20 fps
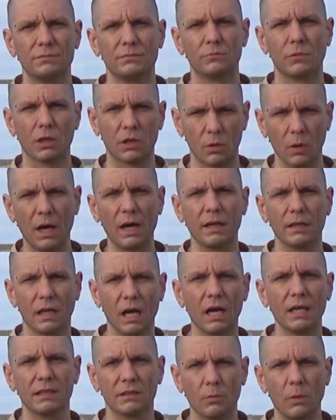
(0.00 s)
where
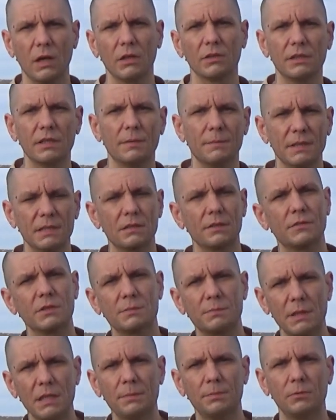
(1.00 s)
God dwelled in the midst of his
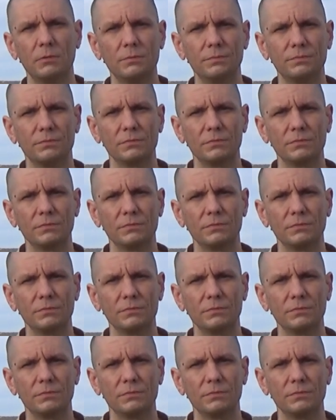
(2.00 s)
people.